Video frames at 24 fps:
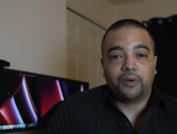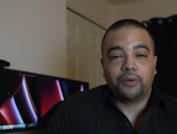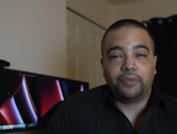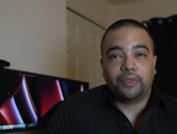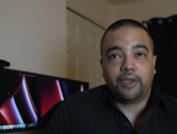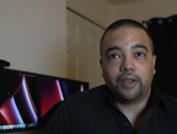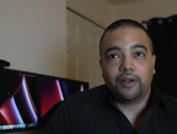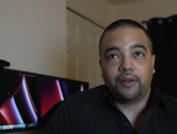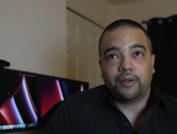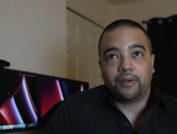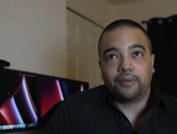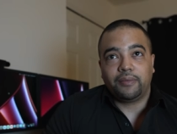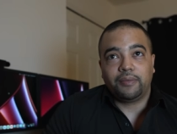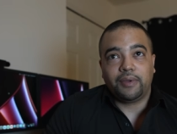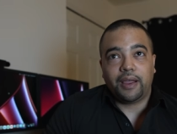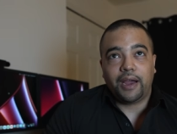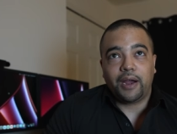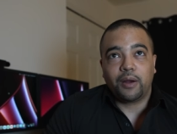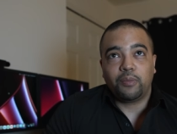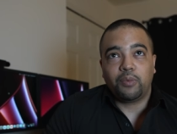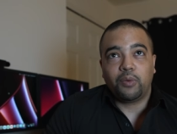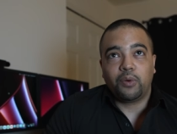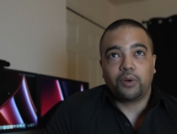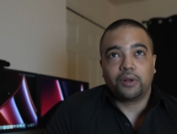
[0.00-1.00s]
their
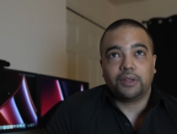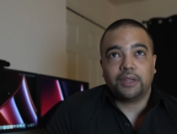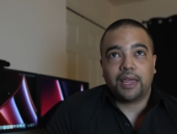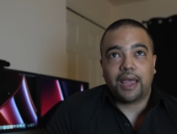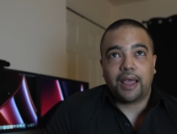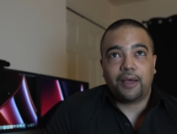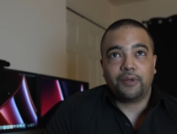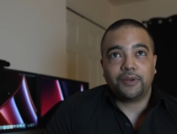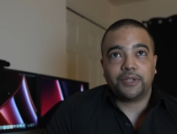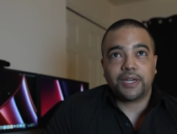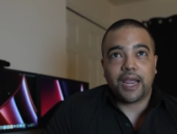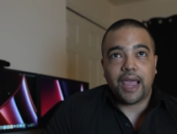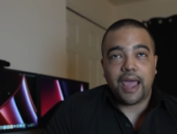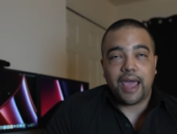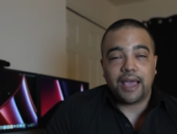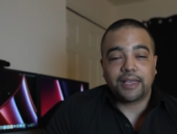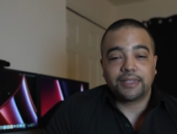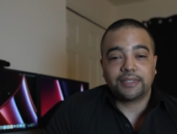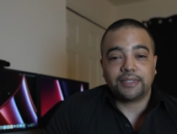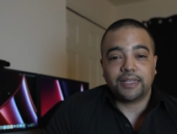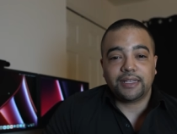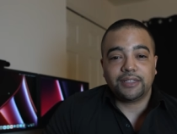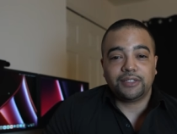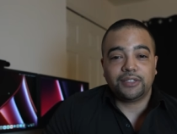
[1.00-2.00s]
airport lounge
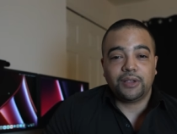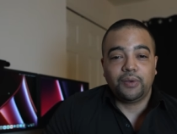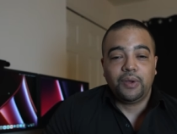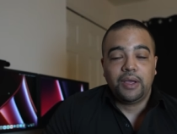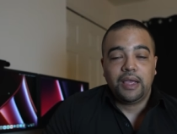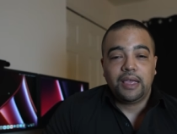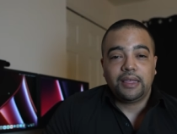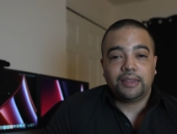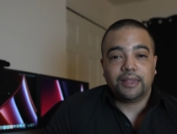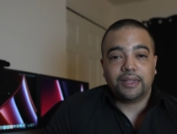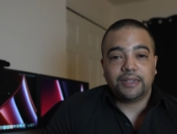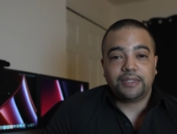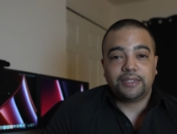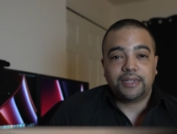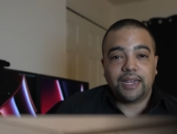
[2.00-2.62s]
access. So let's